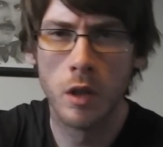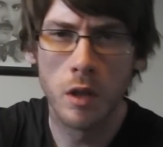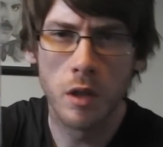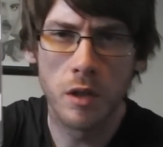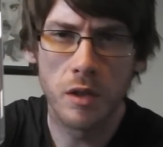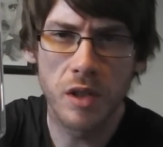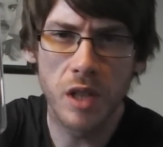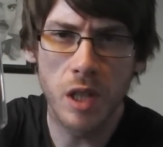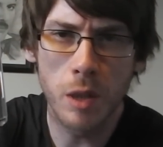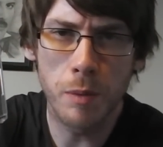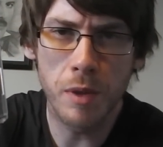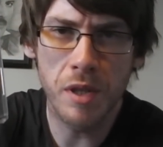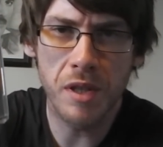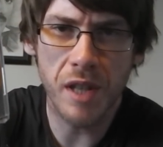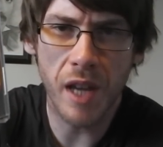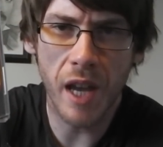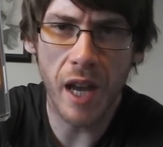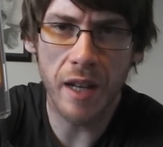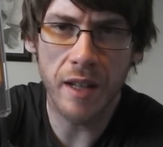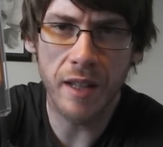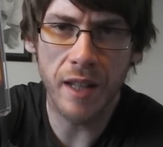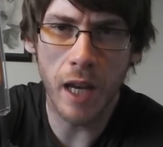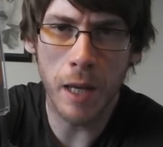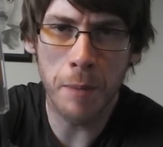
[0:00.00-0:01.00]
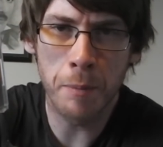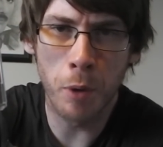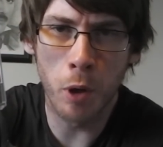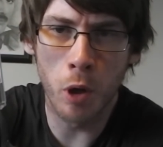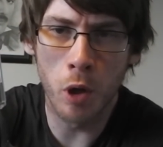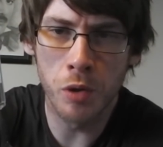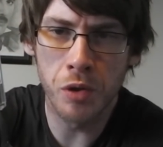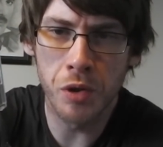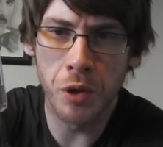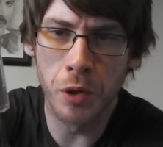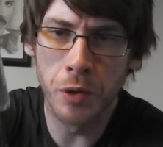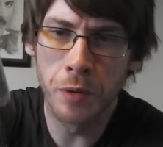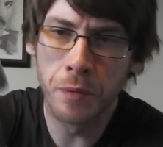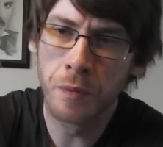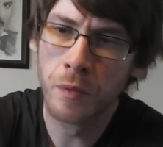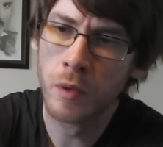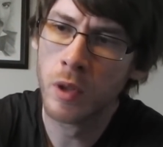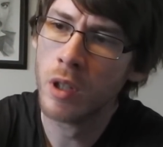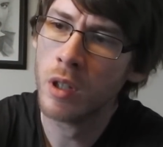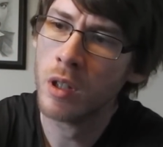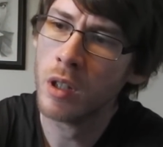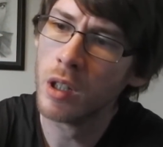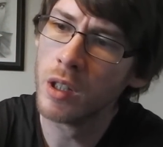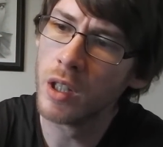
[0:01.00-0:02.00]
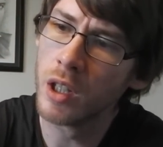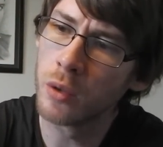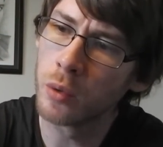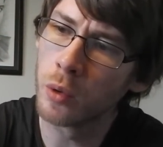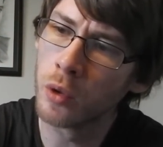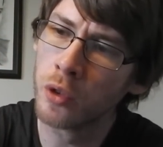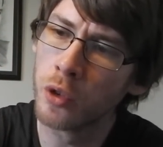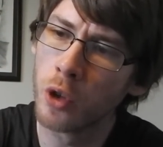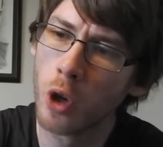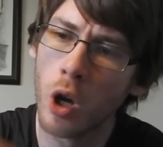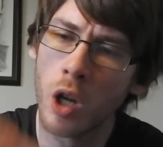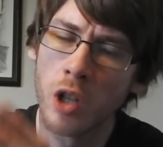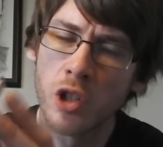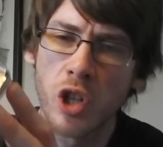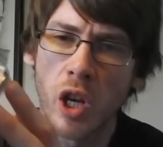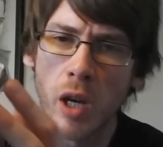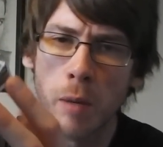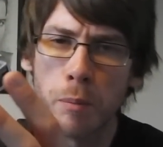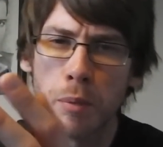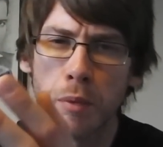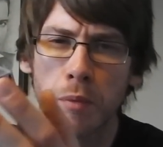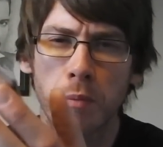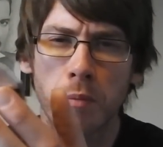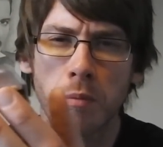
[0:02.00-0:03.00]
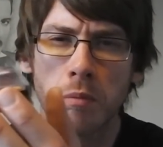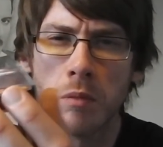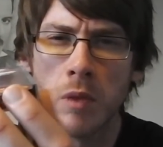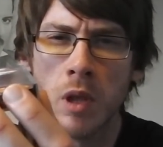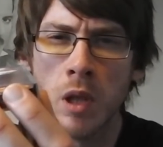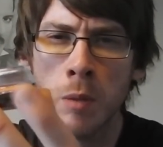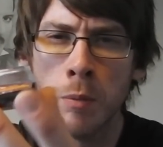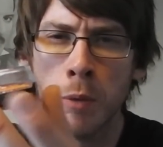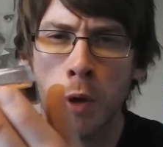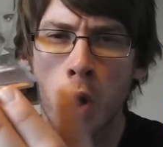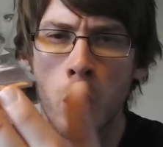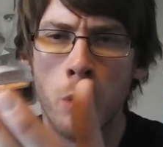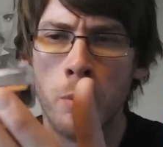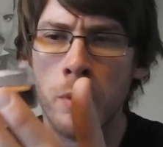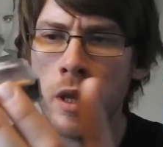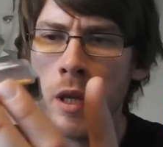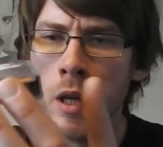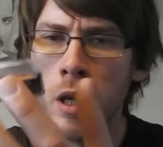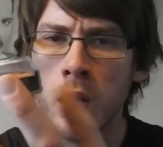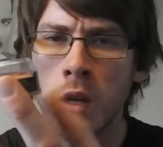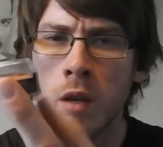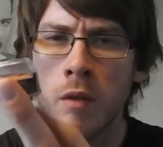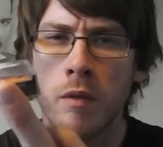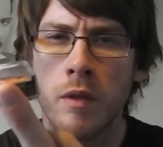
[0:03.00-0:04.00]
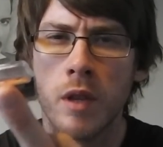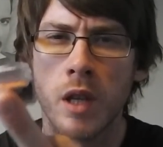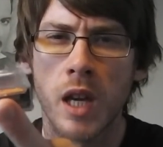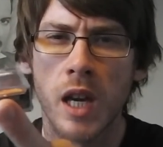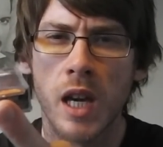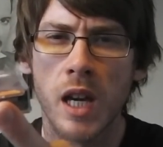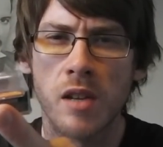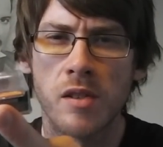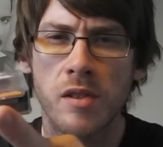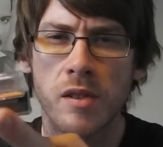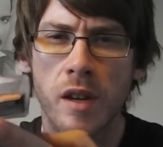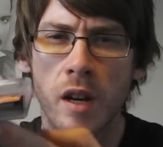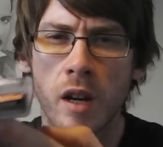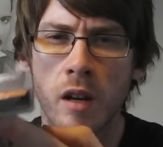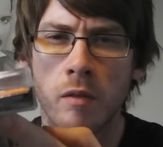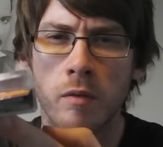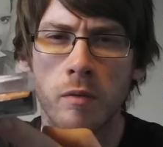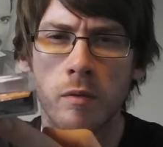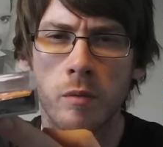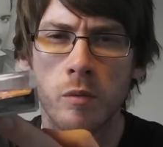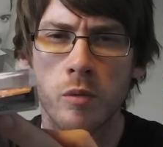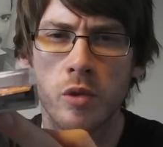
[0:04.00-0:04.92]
DBZ Dead Ball Zone. This one's got a chip at the bottom of the, the case there,